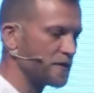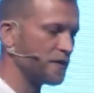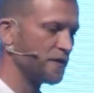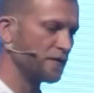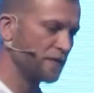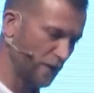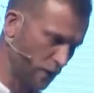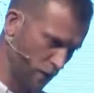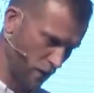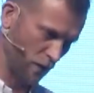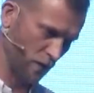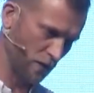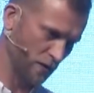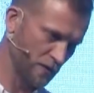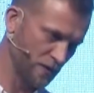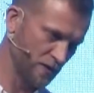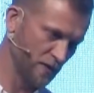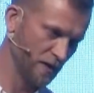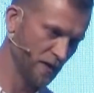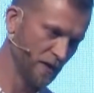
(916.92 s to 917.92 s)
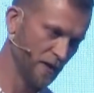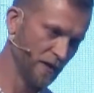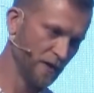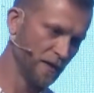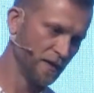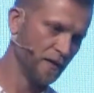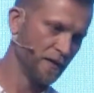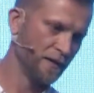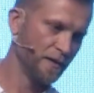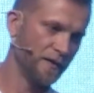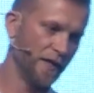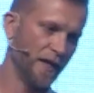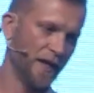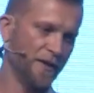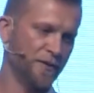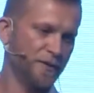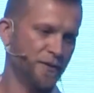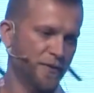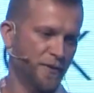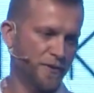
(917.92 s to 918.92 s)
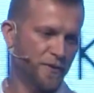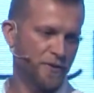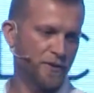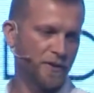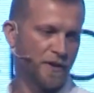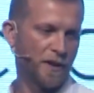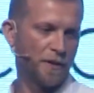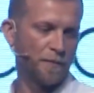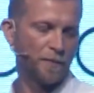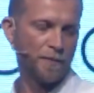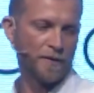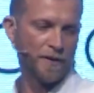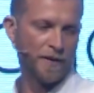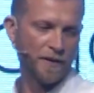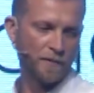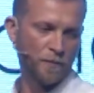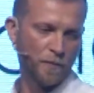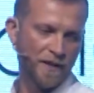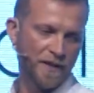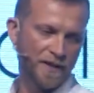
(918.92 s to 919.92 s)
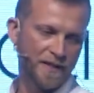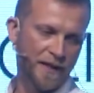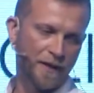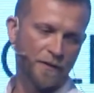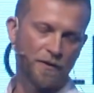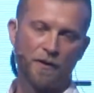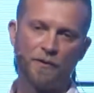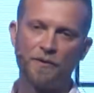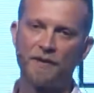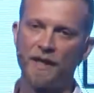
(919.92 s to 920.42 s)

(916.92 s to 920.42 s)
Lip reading: And of course, the attribution company, when the download